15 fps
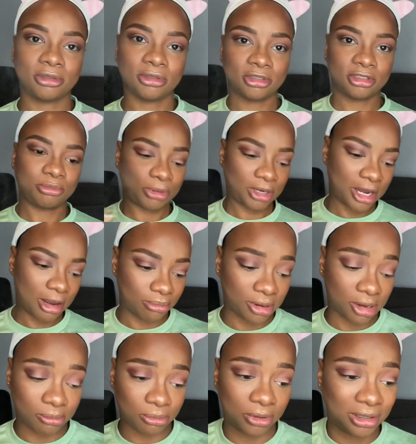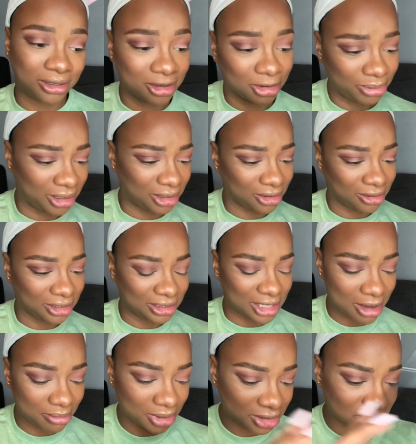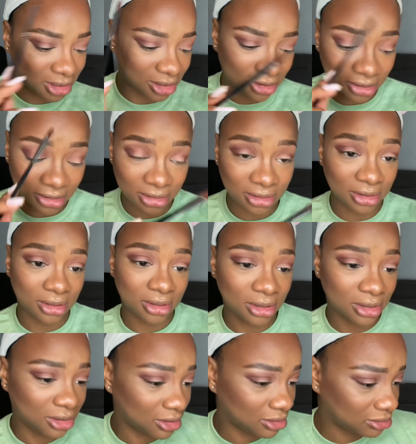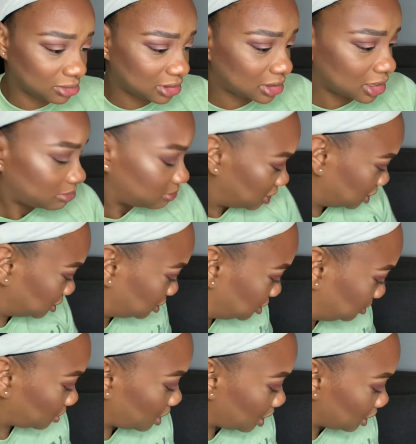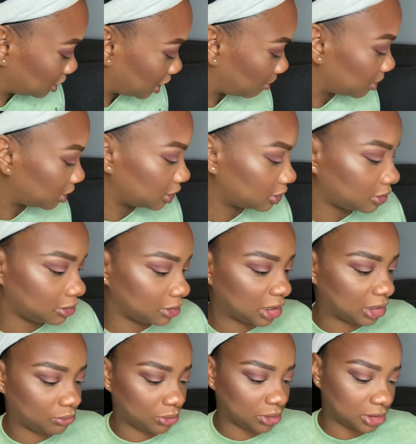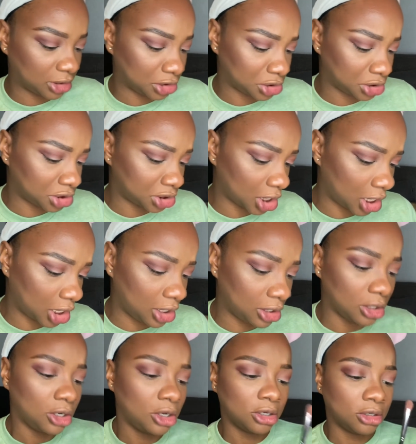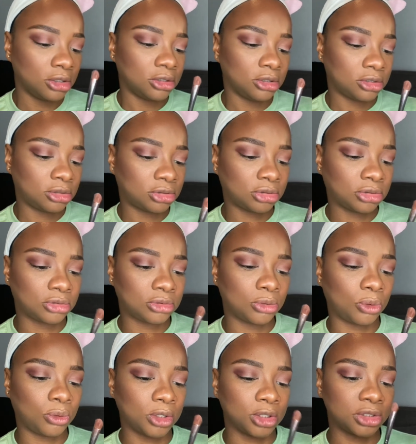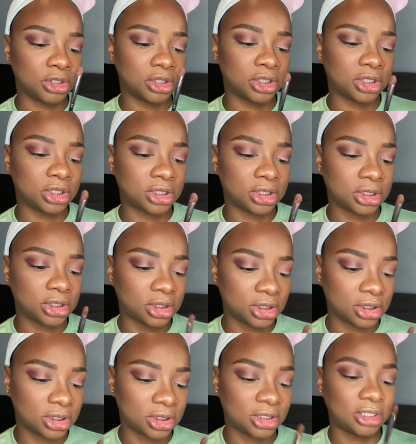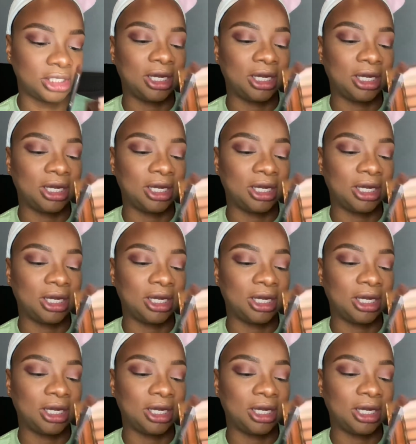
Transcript: Spray that bad boy a little bit. You don't need that much, girl. You don't need that much. Now we're gonna go in with this shade Scorch. Yeah,